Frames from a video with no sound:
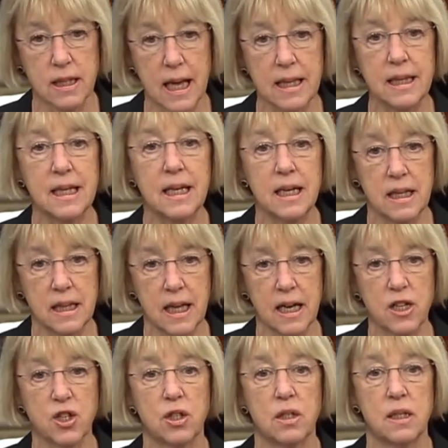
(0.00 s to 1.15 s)
that the
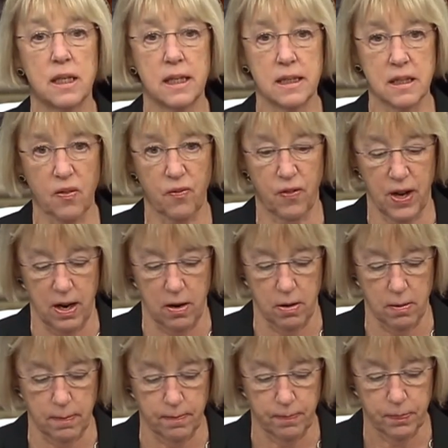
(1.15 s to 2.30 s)
election is fair.